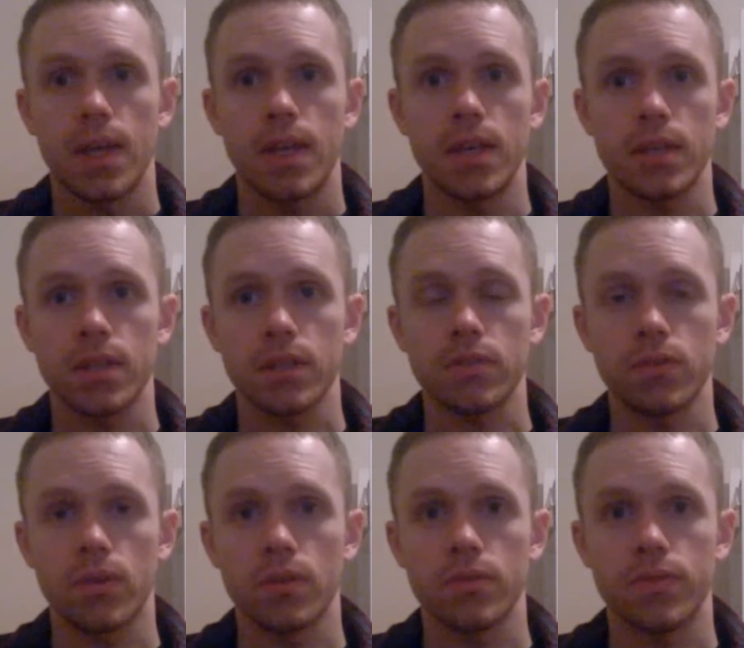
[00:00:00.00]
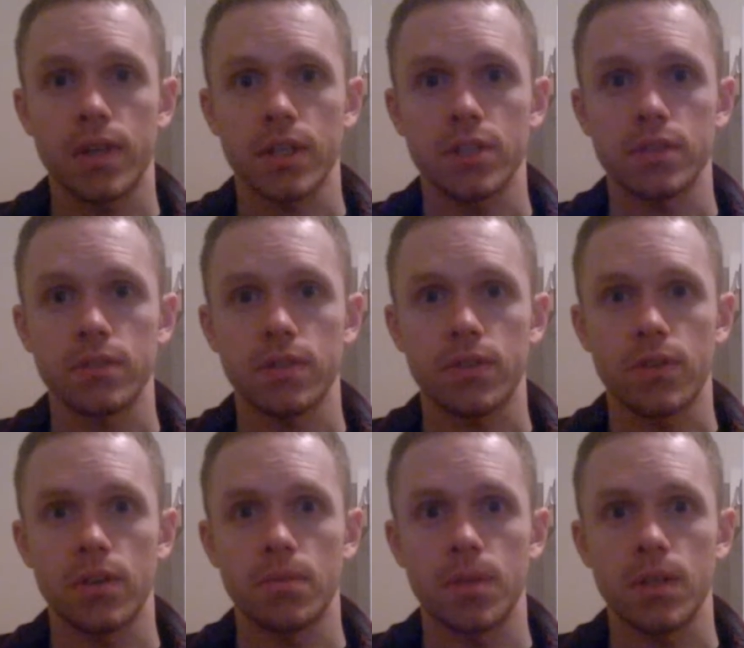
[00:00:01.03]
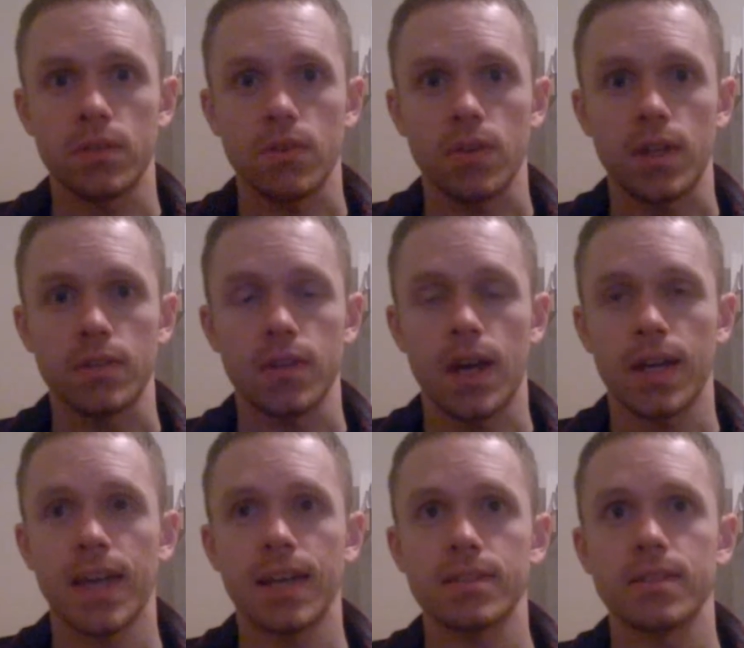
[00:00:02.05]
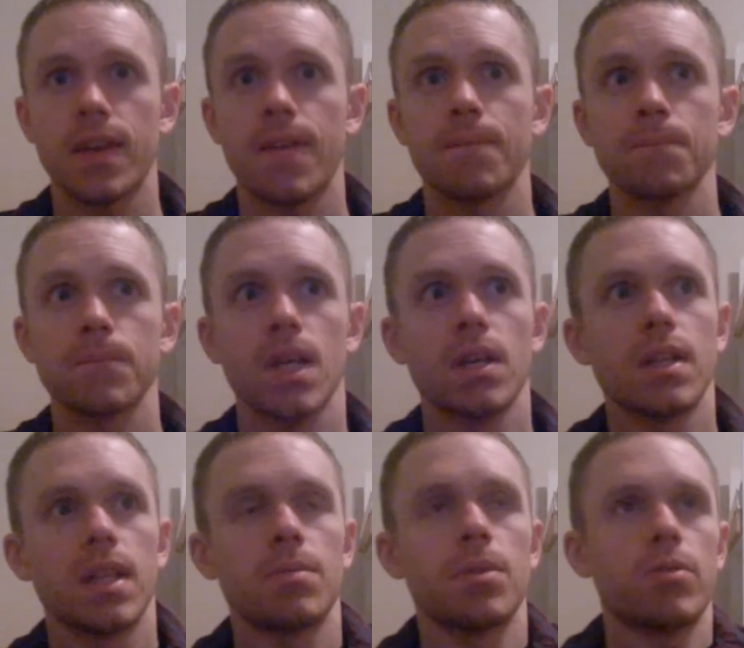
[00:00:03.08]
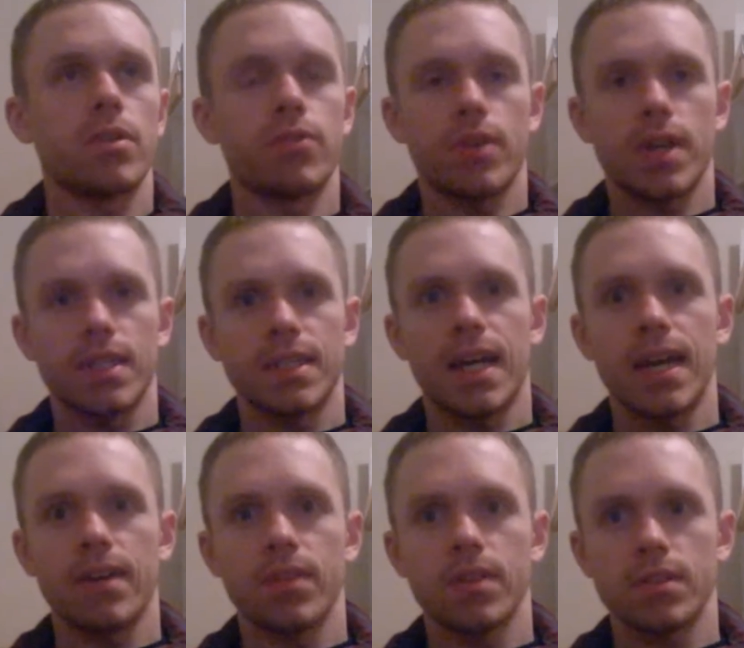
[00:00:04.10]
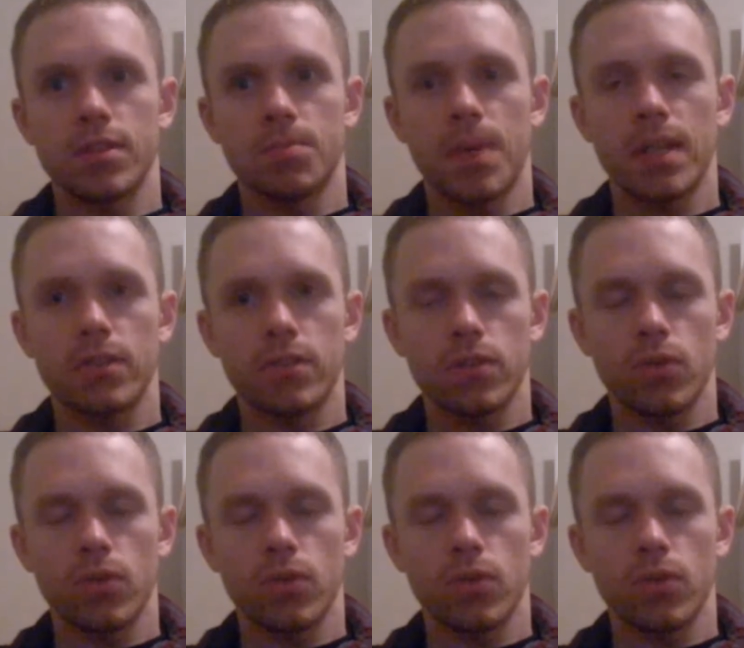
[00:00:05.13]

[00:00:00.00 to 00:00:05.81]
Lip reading: It kicks throat infections in 30 minutes or less. I can't say, let me rephrase, I haven't spent